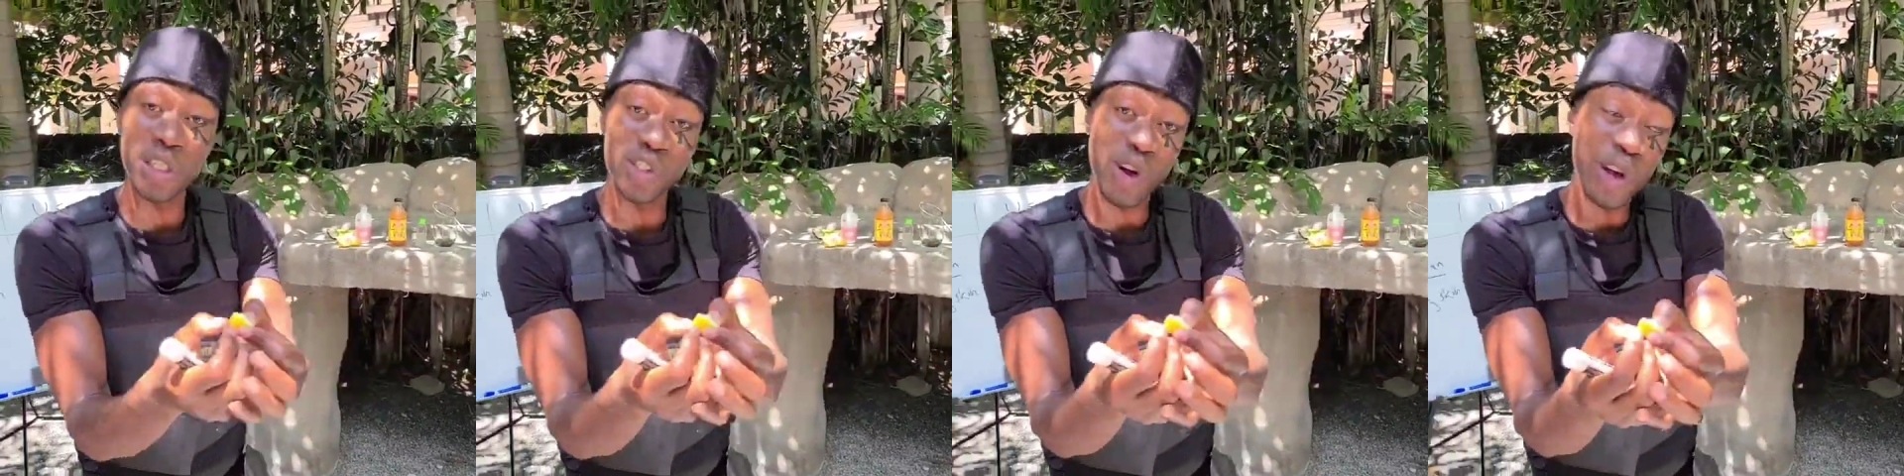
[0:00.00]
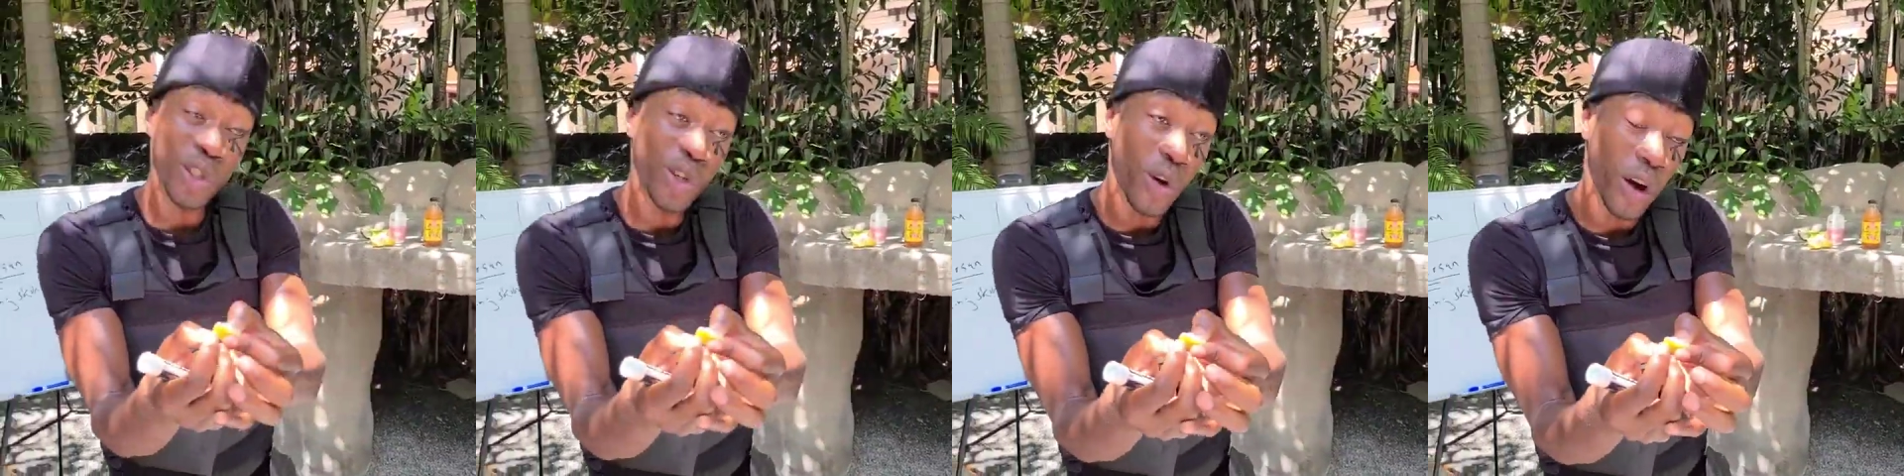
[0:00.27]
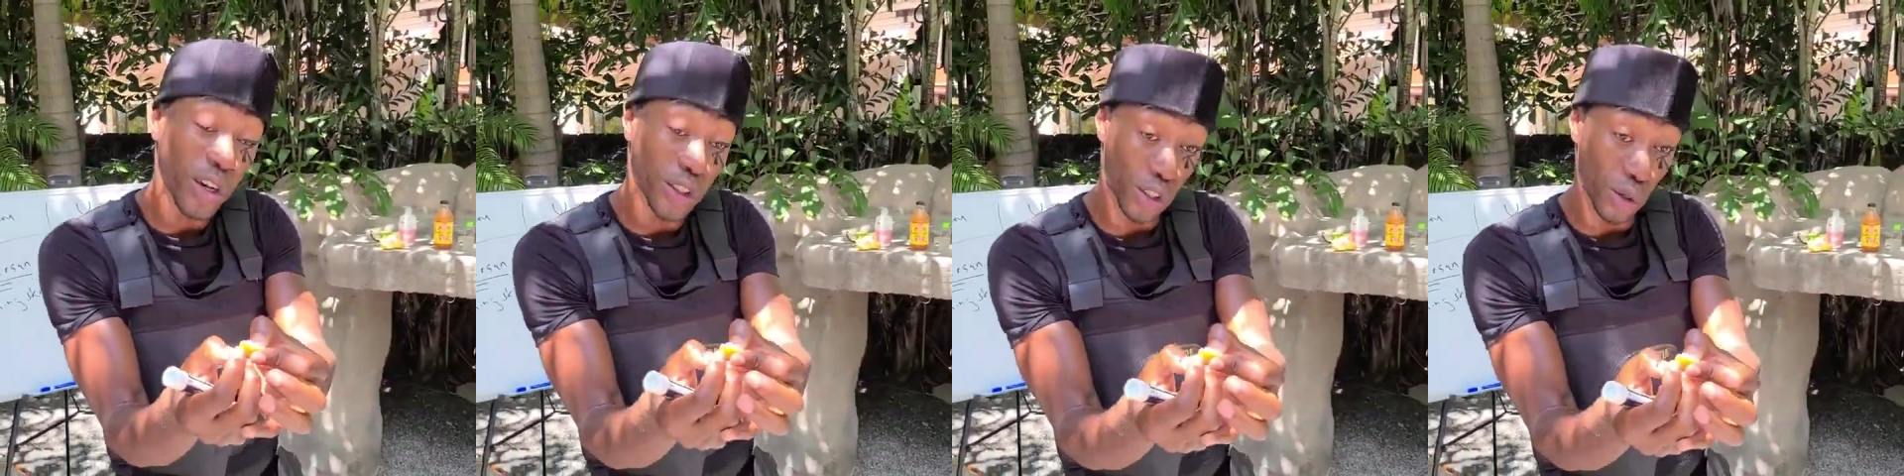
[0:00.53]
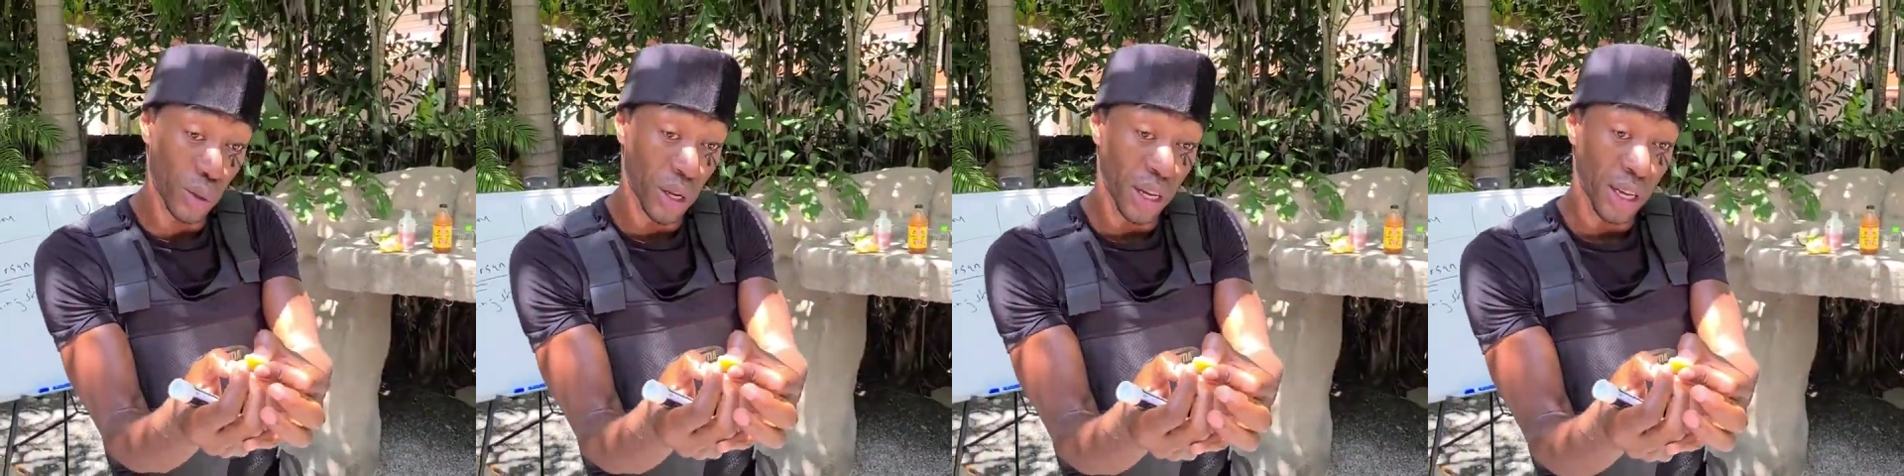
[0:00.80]
what it's also going to
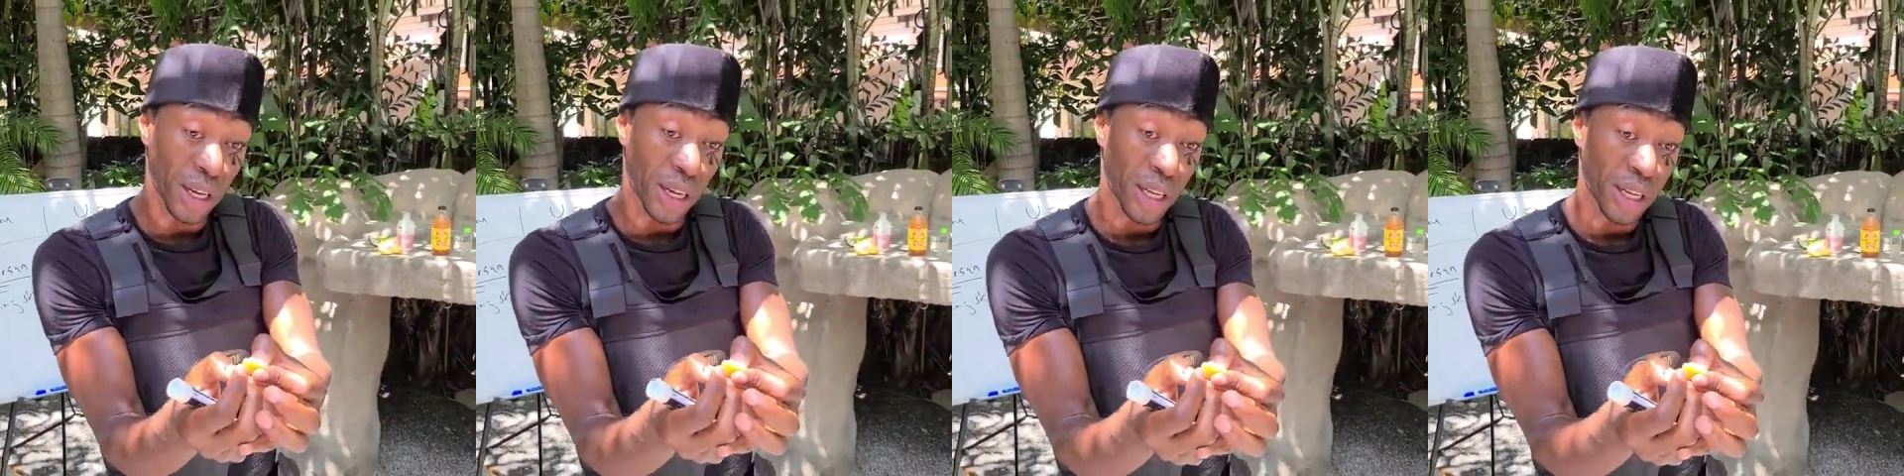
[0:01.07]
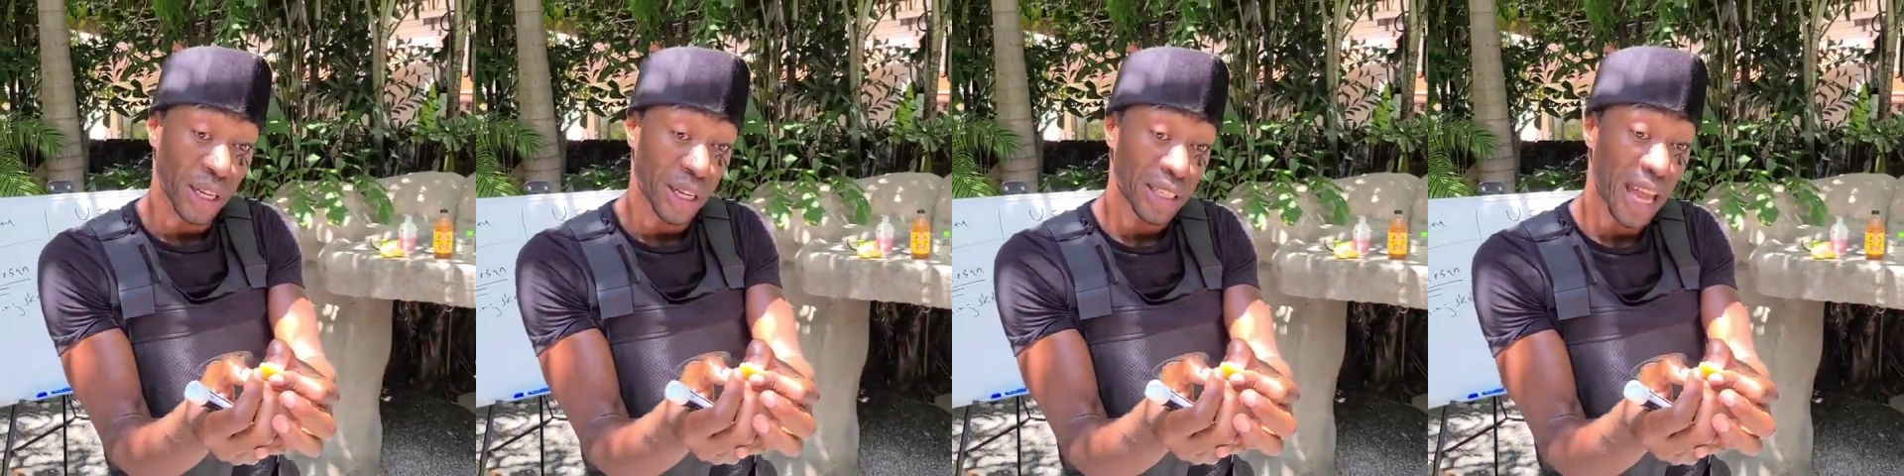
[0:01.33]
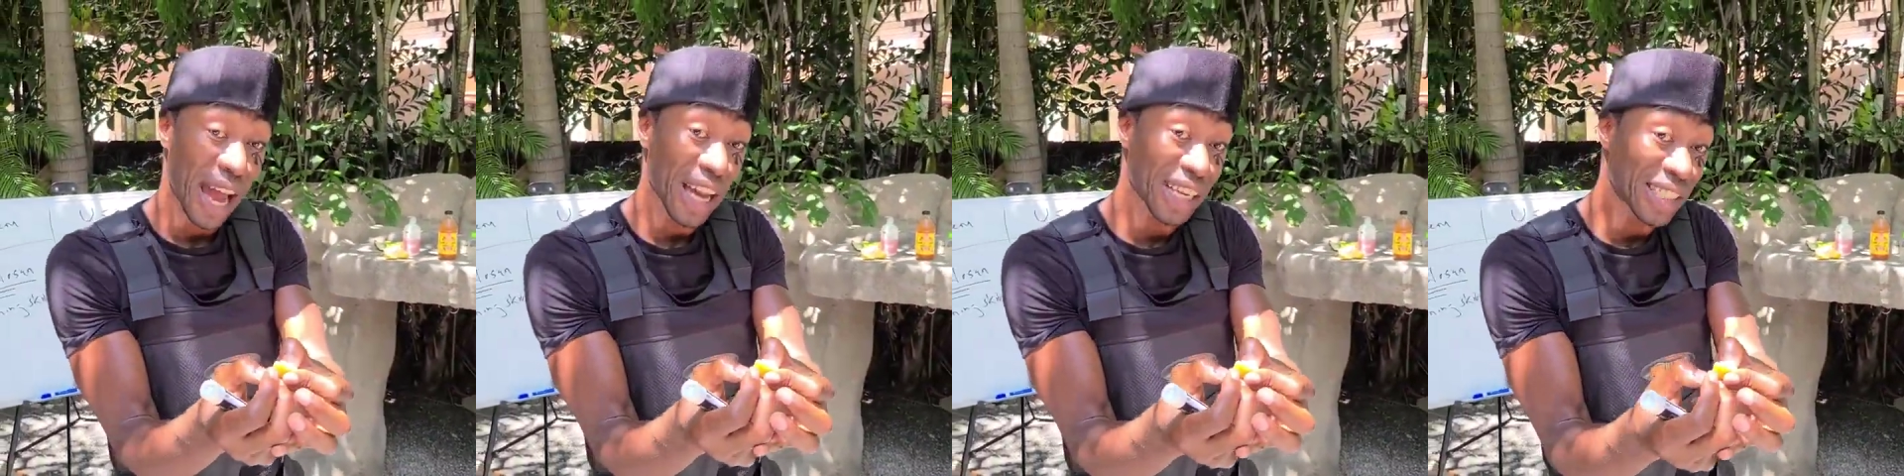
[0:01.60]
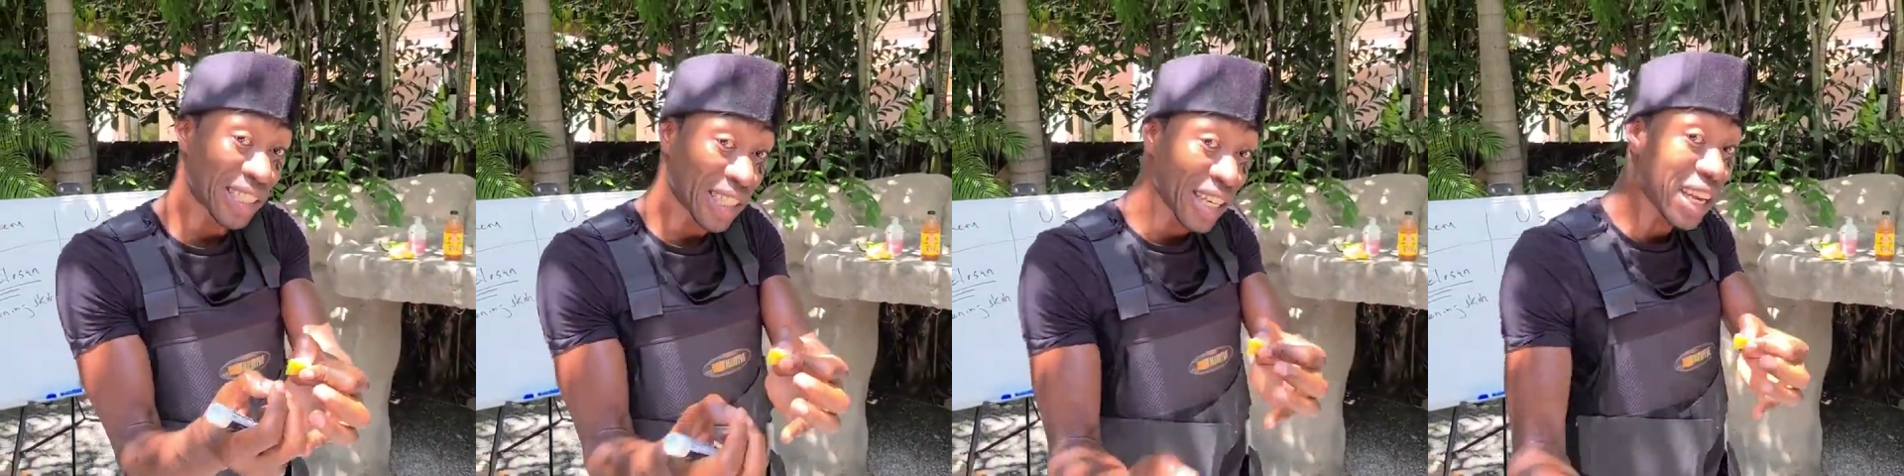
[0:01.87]
do, that
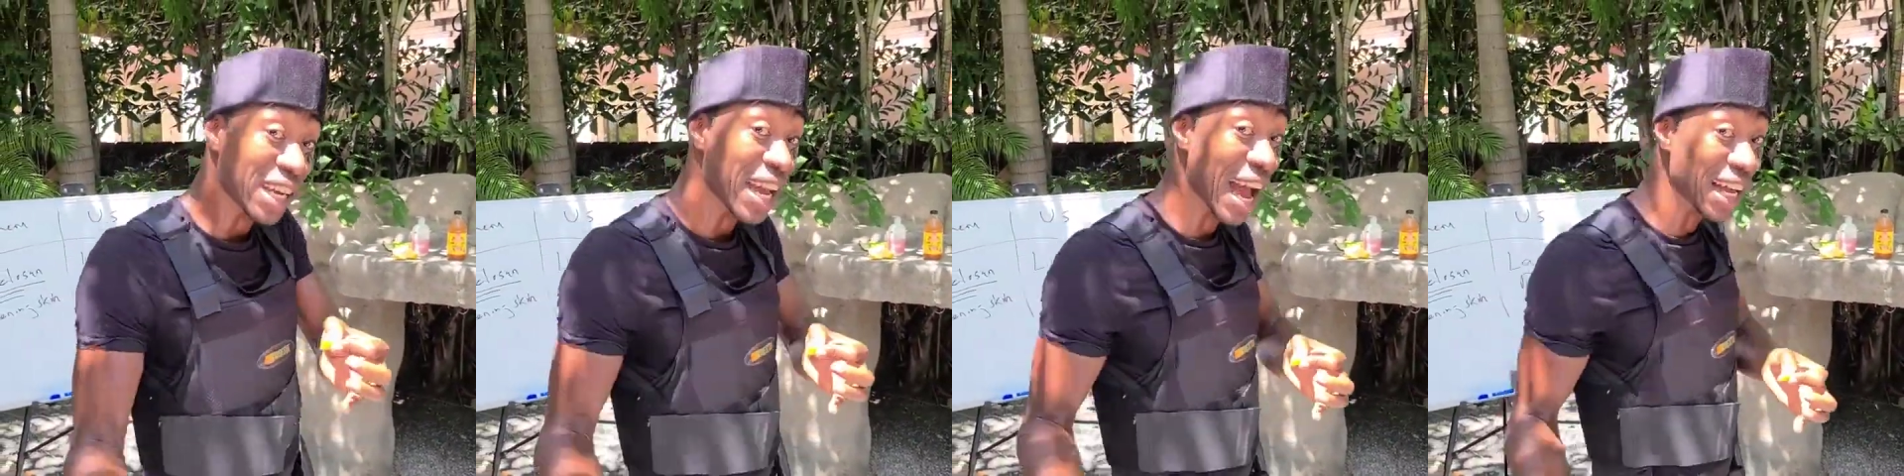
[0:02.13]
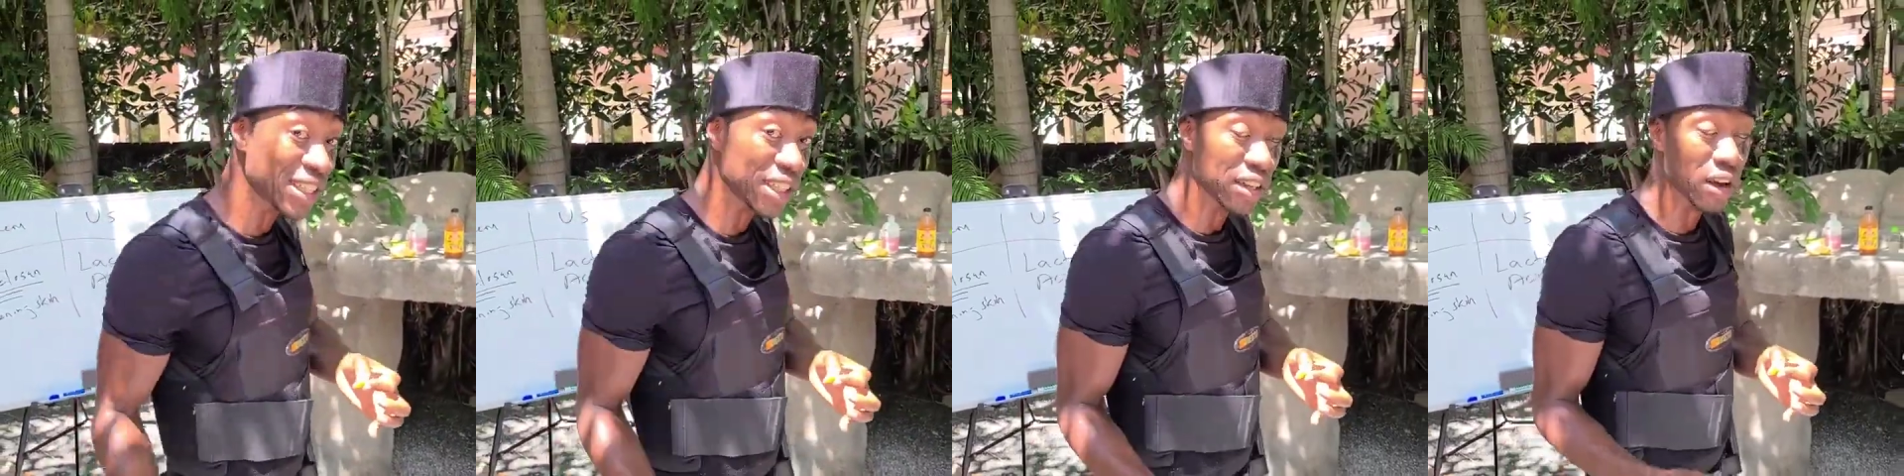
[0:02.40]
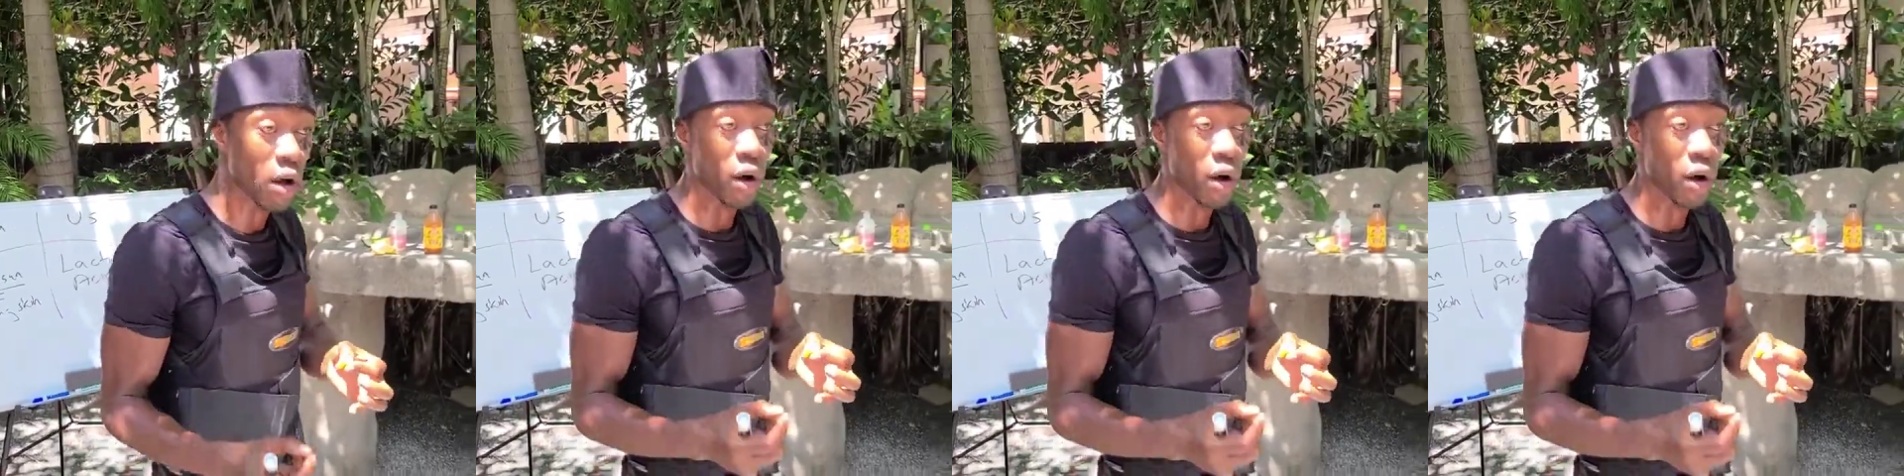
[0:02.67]
acetic acid